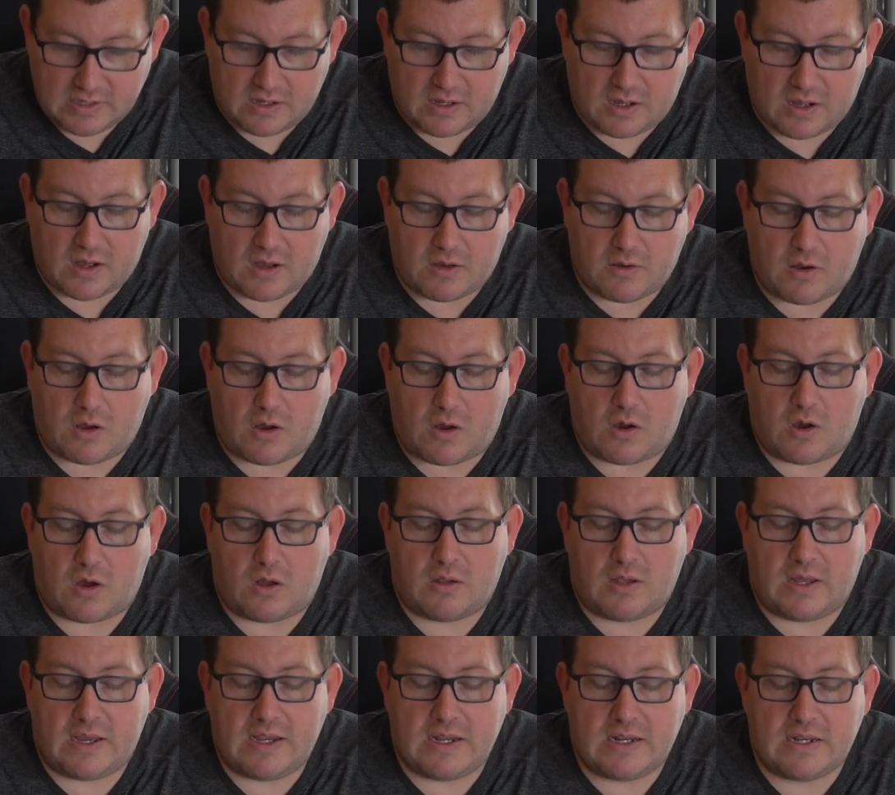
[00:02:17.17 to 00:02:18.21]

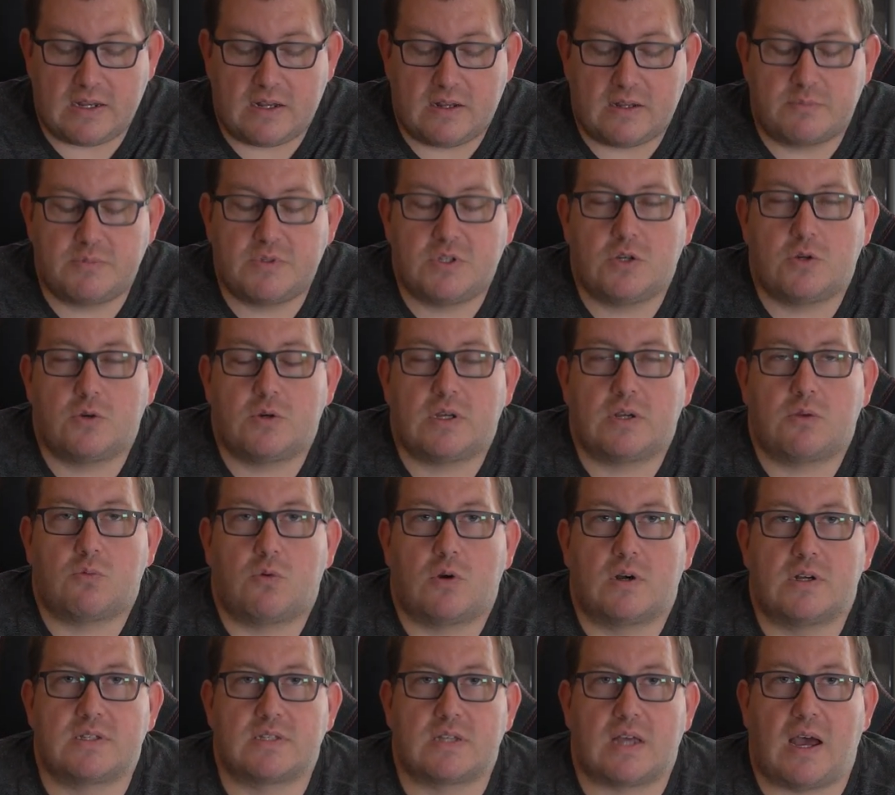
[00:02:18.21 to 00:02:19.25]
All I ended up doing
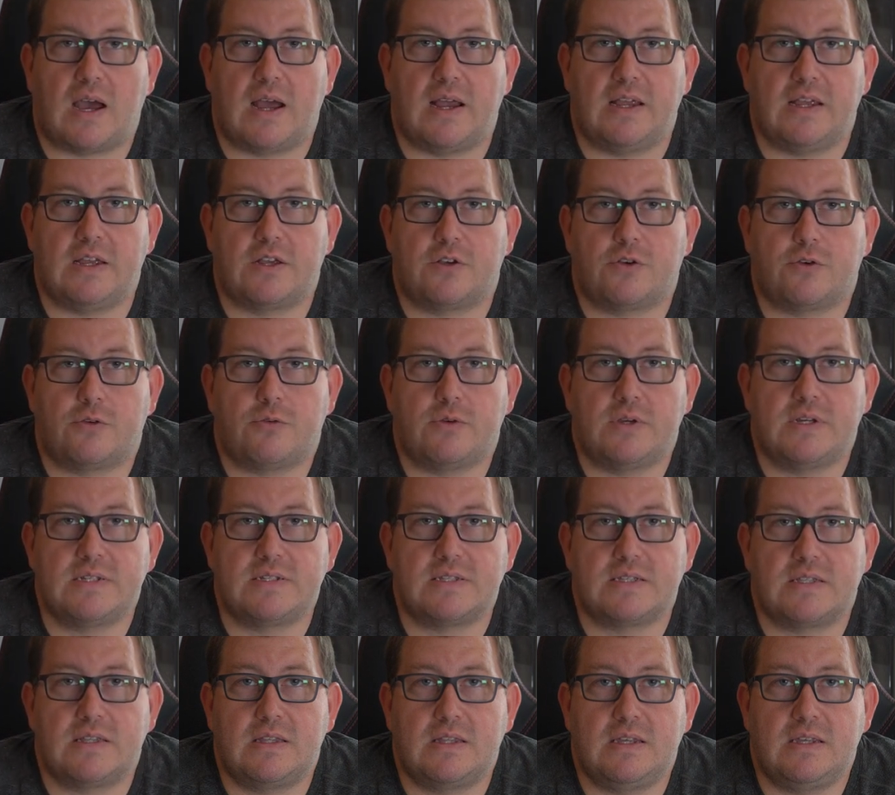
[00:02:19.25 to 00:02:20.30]
was I
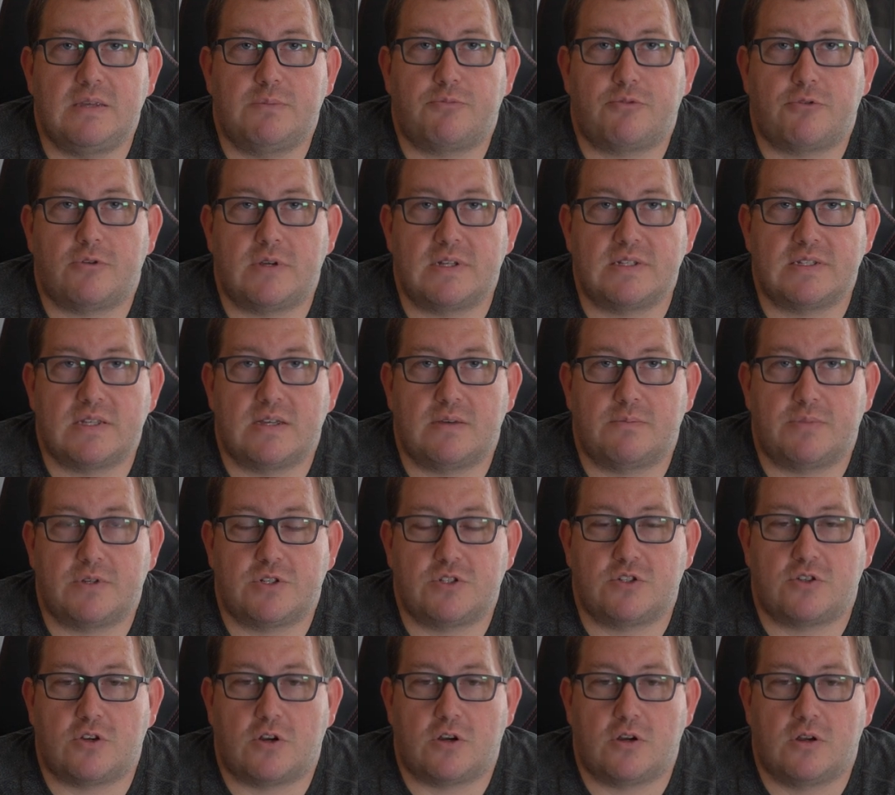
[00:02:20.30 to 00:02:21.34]
increased the print
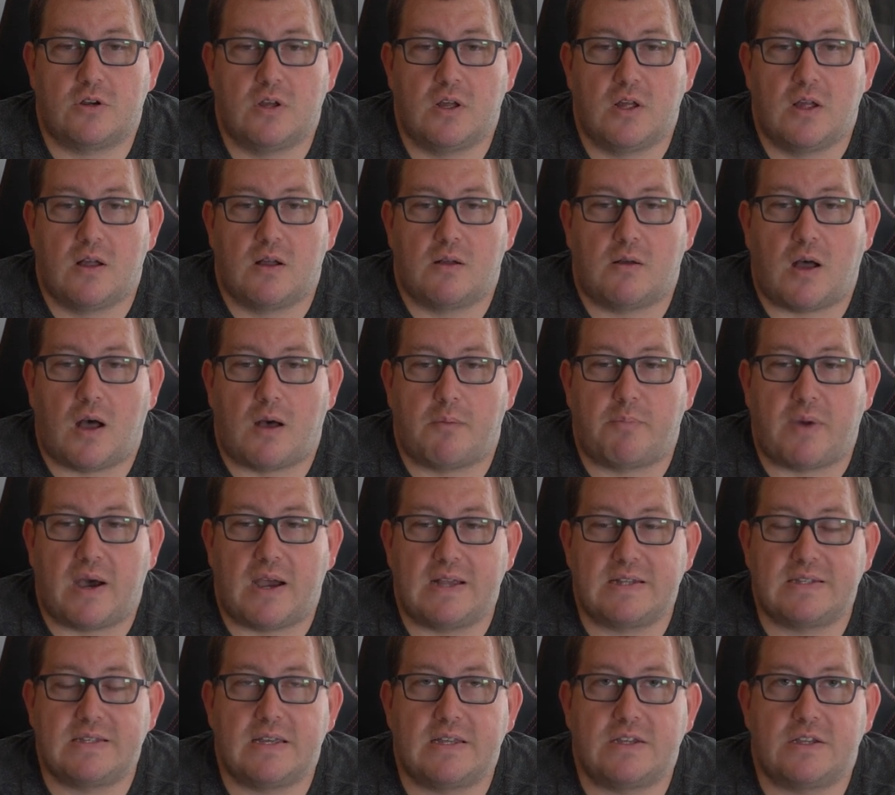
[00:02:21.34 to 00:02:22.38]
temperature
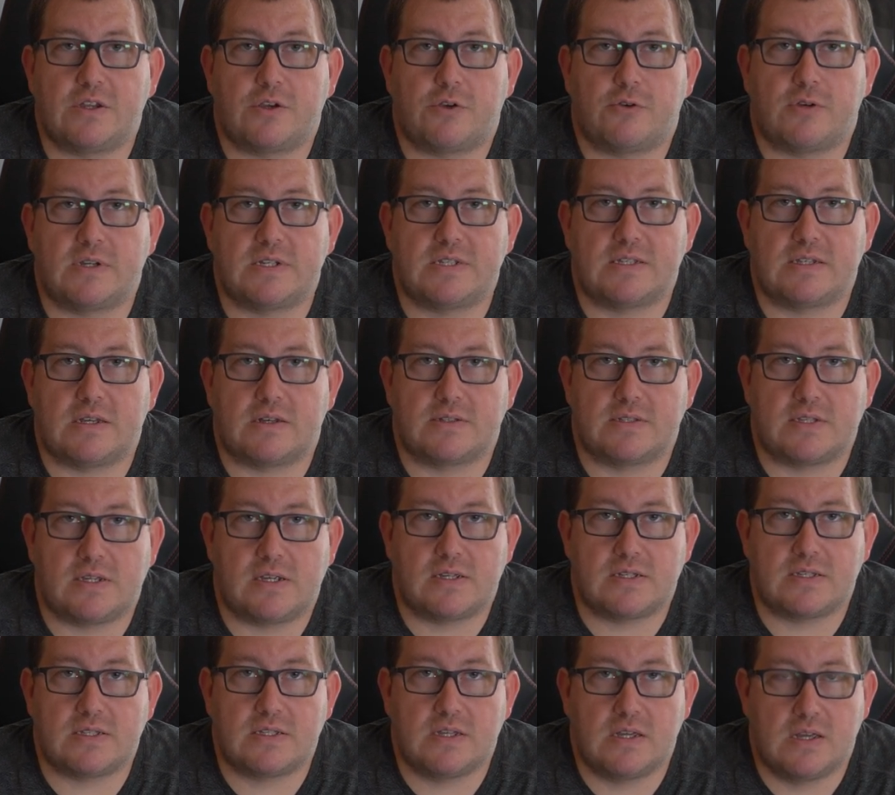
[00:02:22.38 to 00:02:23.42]
by 10 degrees
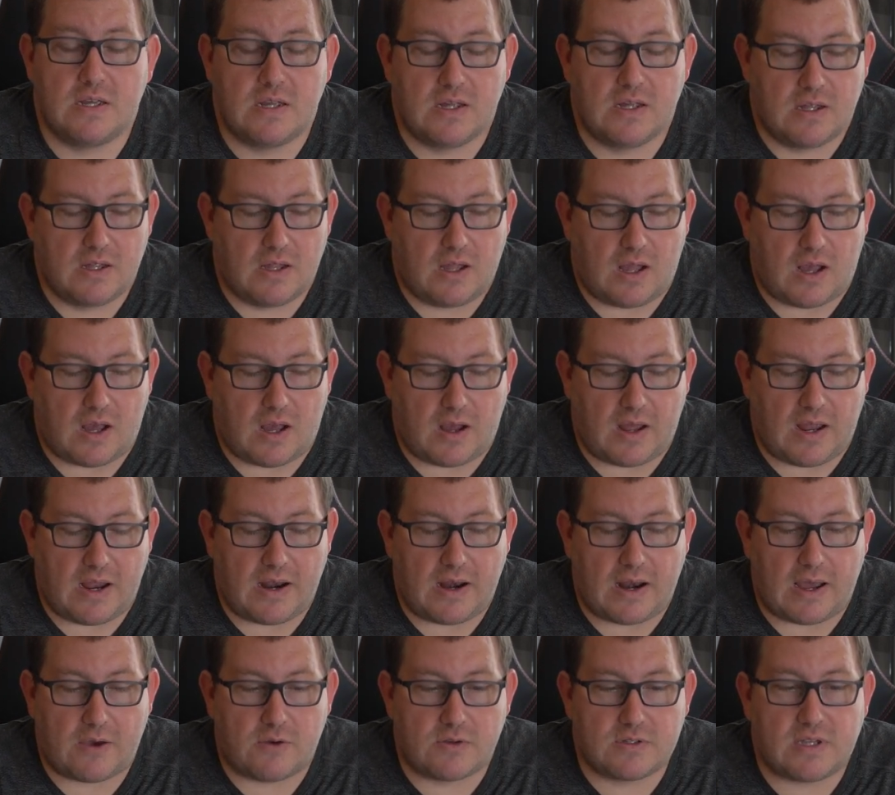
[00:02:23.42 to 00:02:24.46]
Celsius,
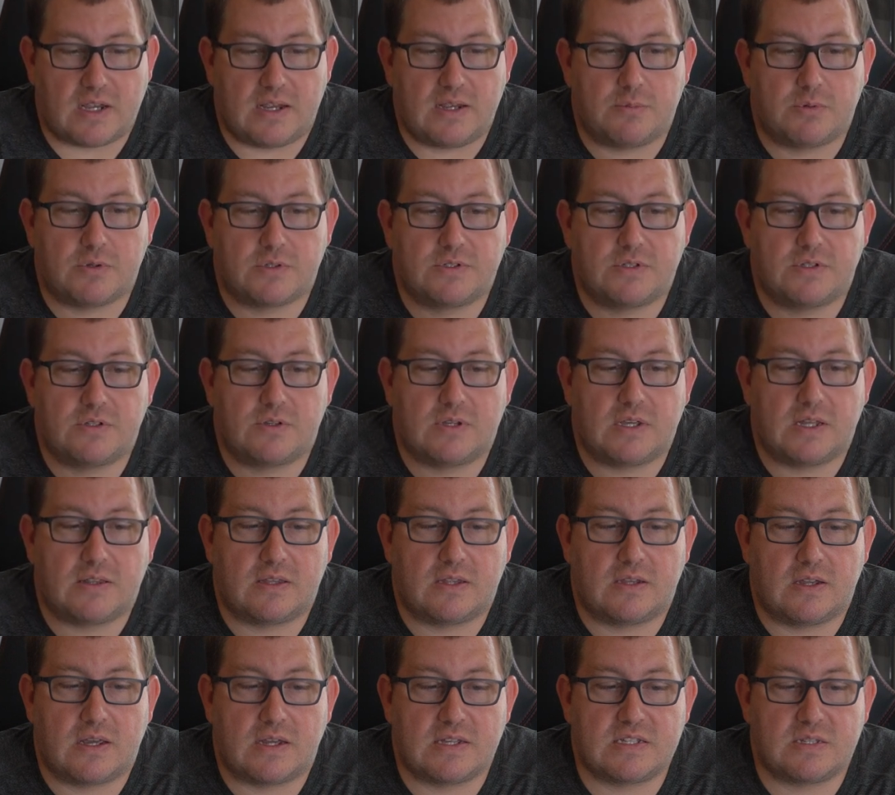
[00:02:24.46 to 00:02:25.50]
and I was able to get
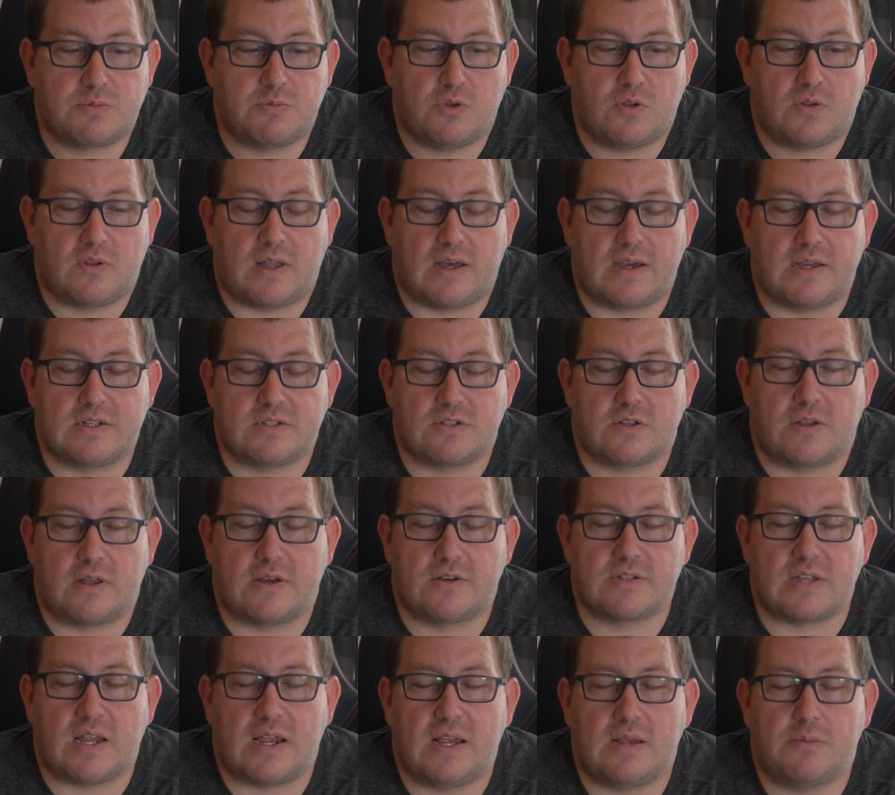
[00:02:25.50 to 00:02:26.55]
the nice smooth line. So I
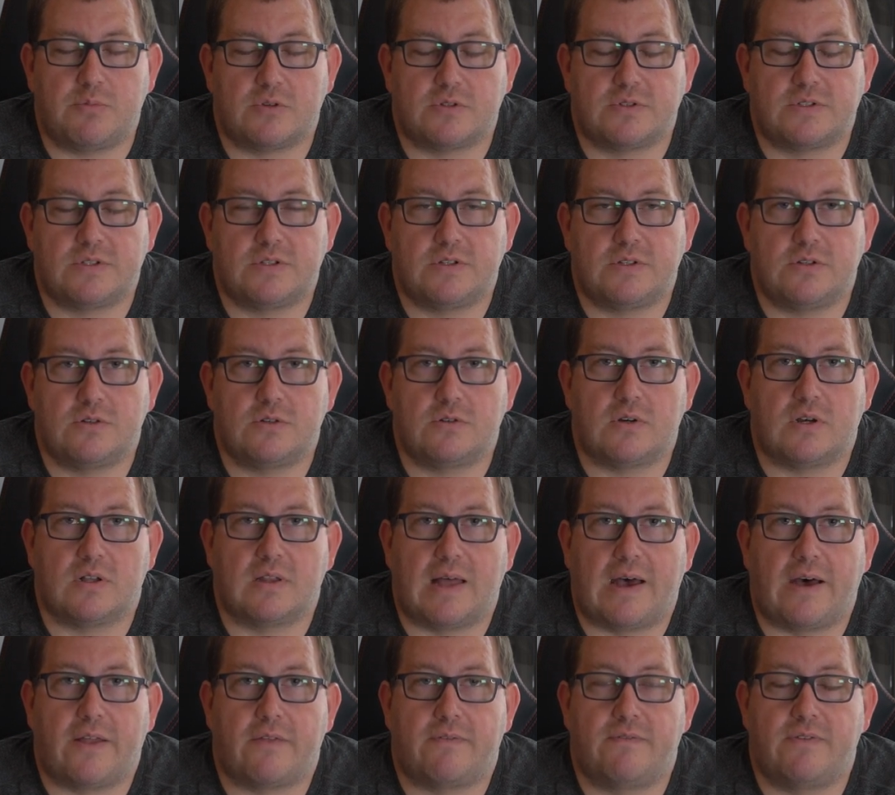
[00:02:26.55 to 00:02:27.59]
was able to
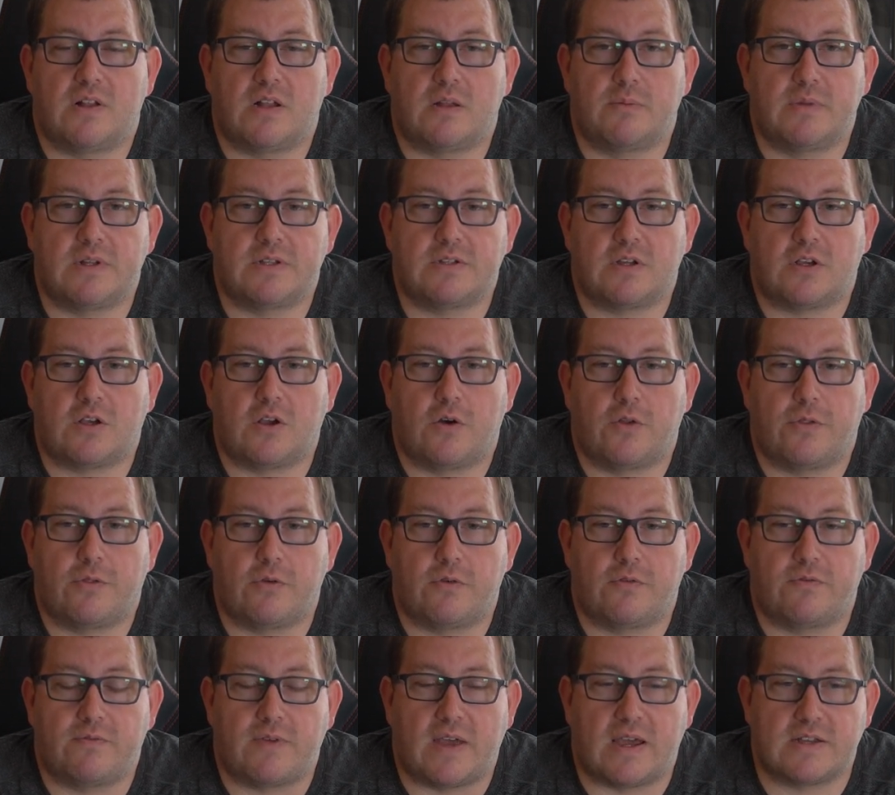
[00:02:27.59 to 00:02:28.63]
allow the filament to go
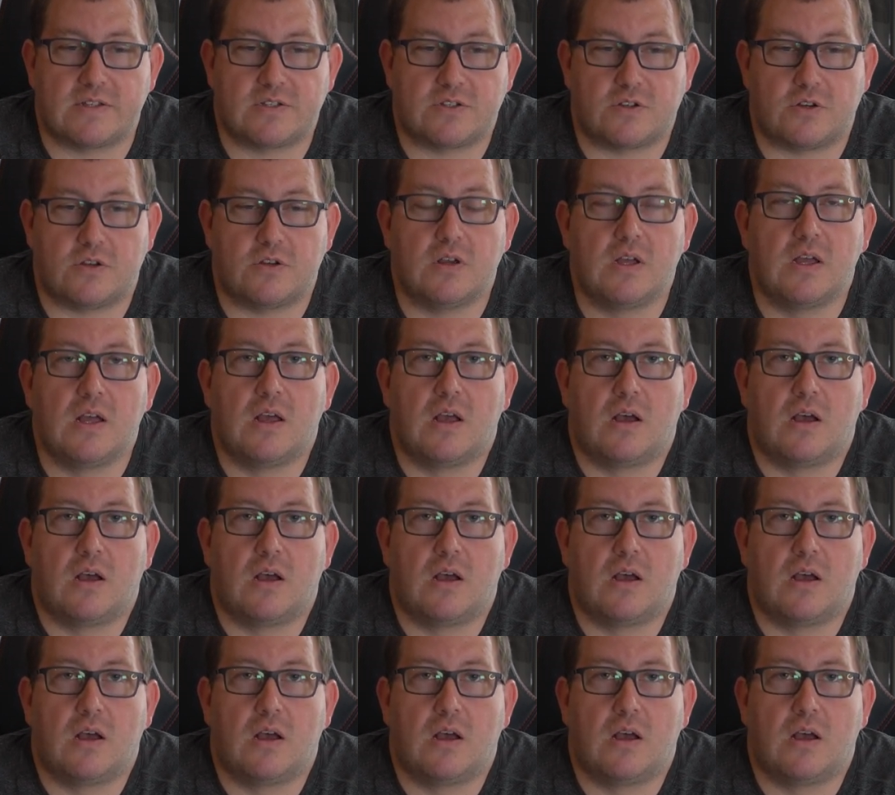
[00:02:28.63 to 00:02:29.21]
through faster.